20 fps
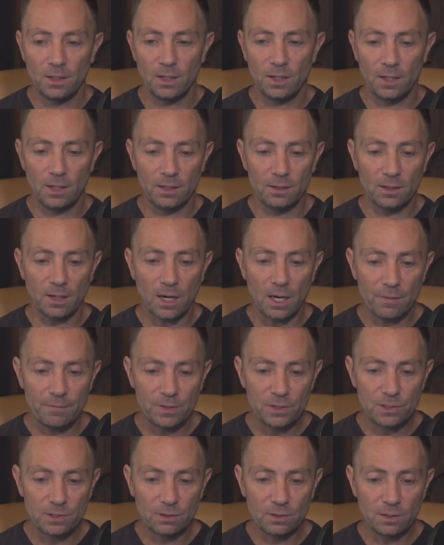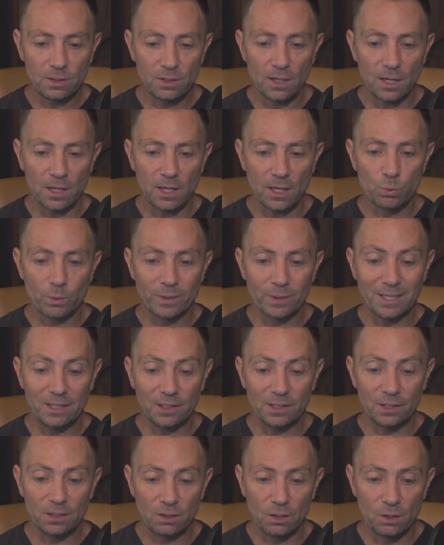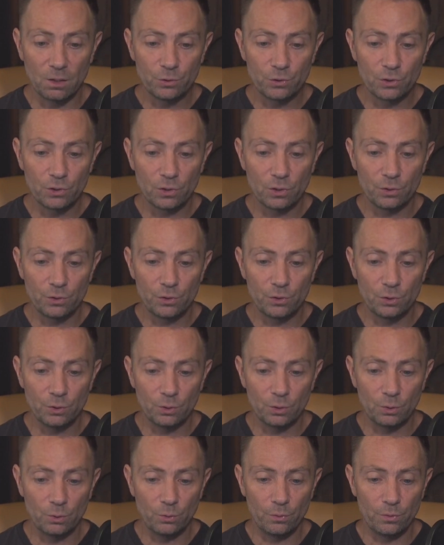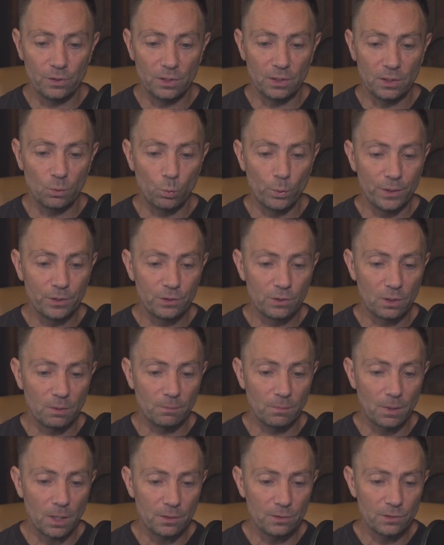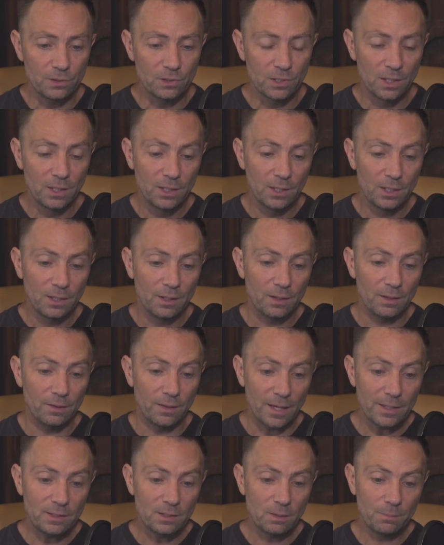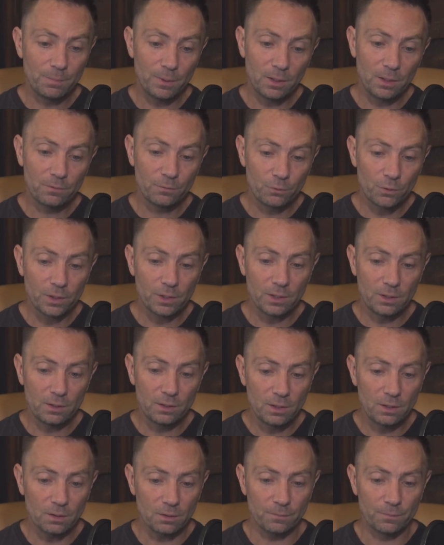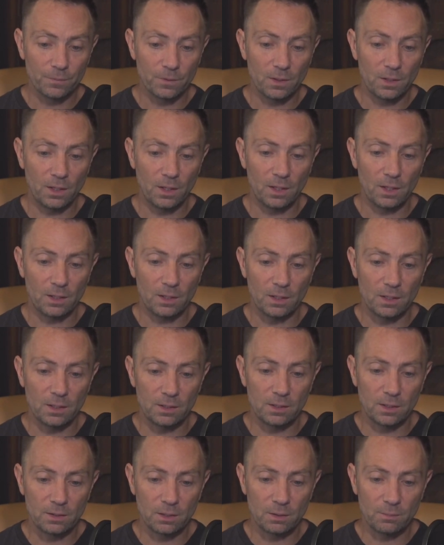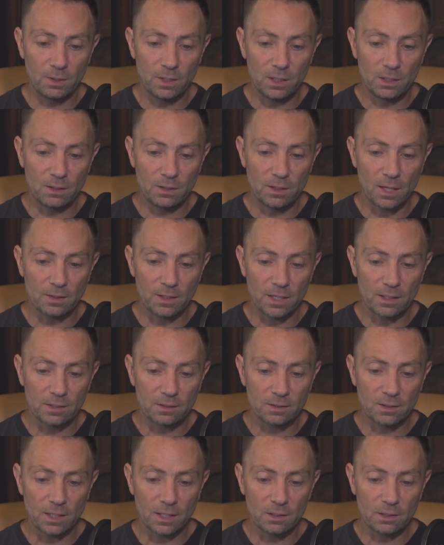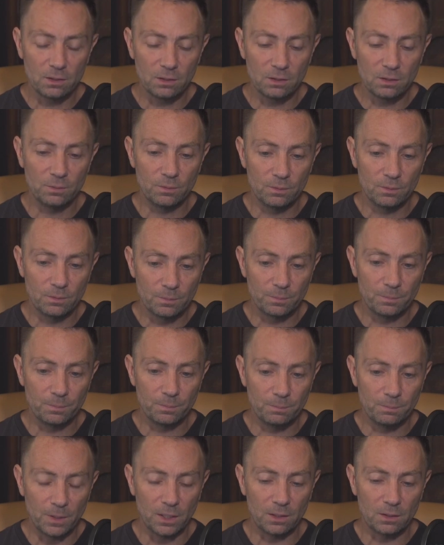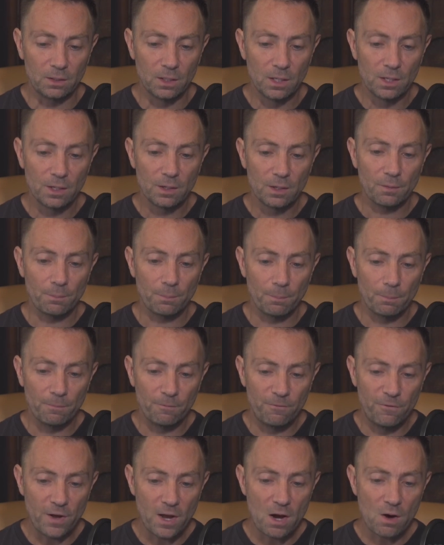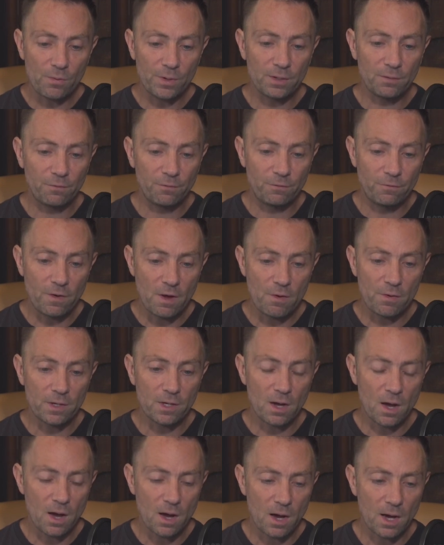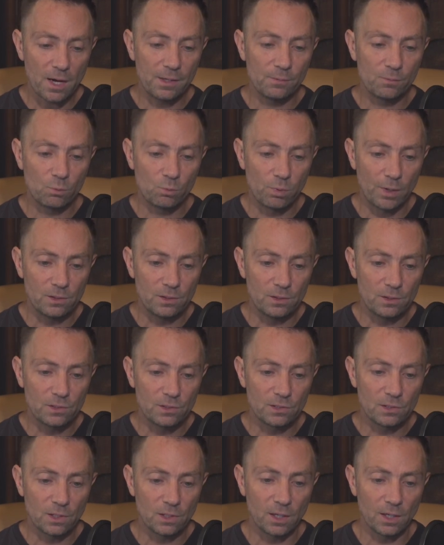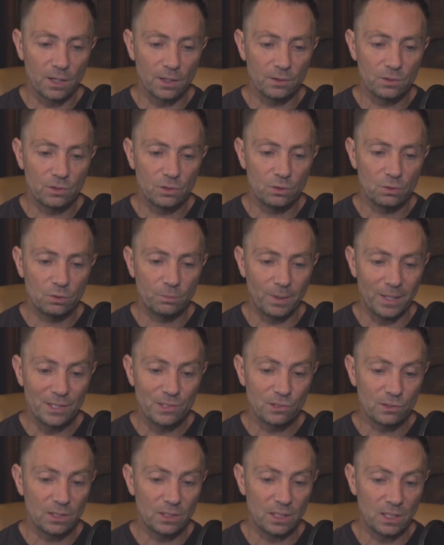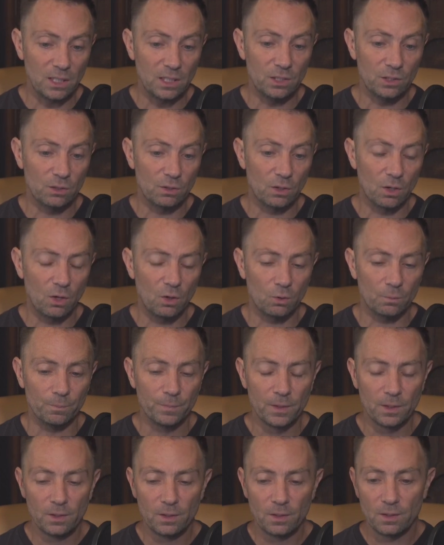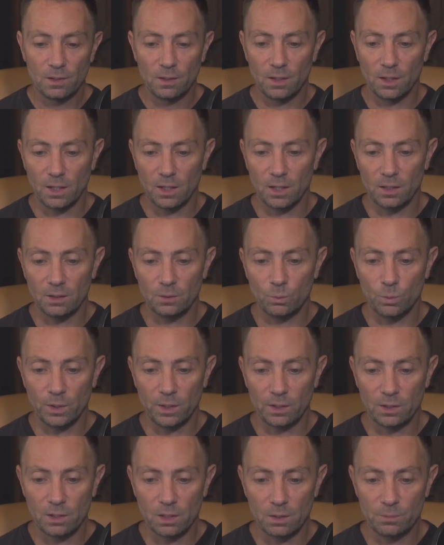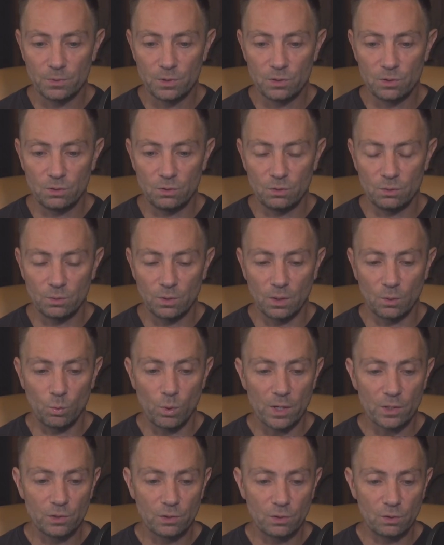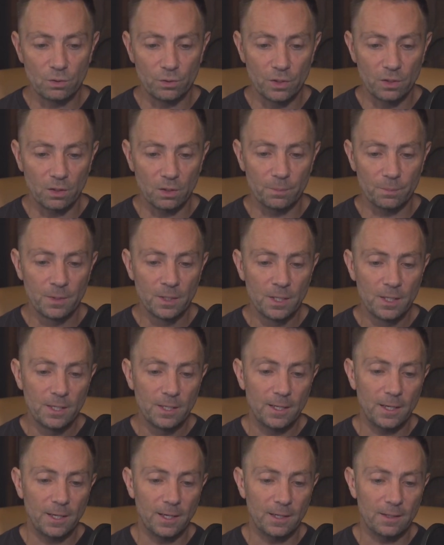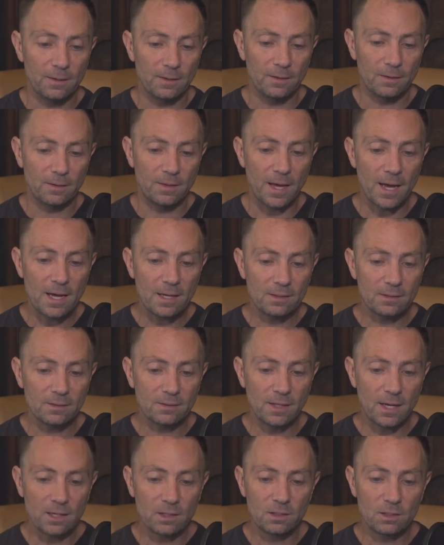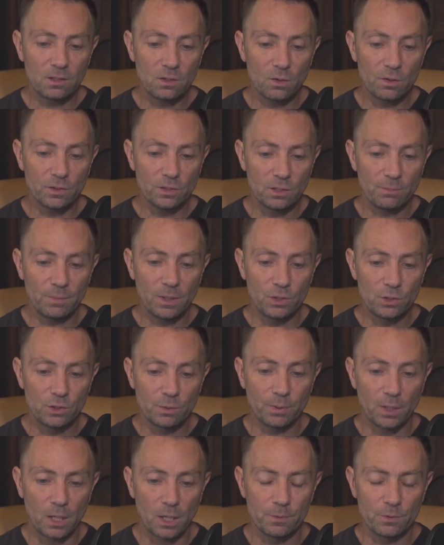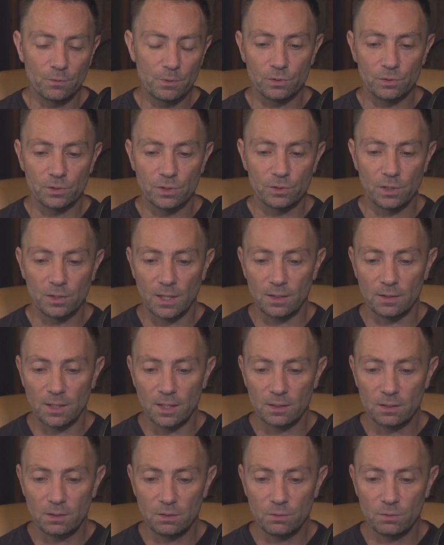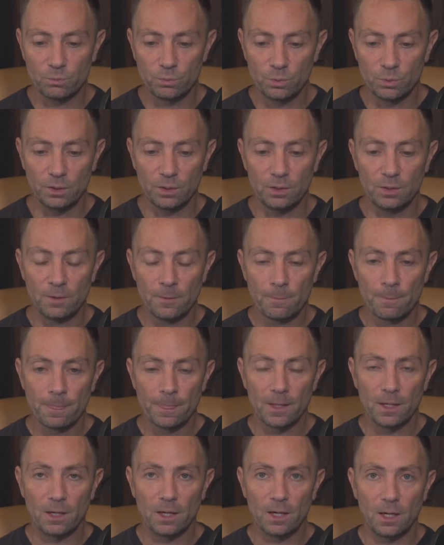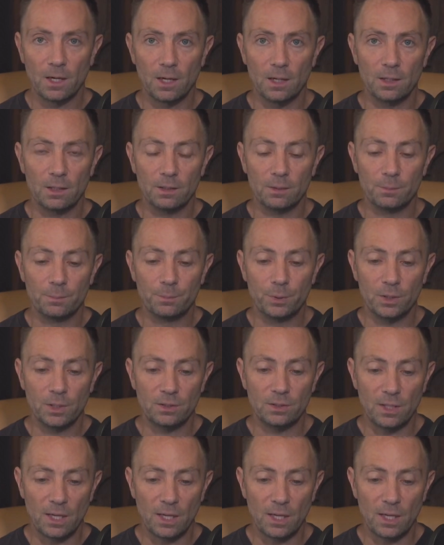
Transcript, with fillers: And obviously, as we're getting closer to the winter months, that's a big freaking deal. And, and to me, that, that, that could mean very, very high rates uh, to basically heat your home uh, when it comes to uh, Western Europe. And that, that could cause some major problems, folks. And that, that could really Uh, put a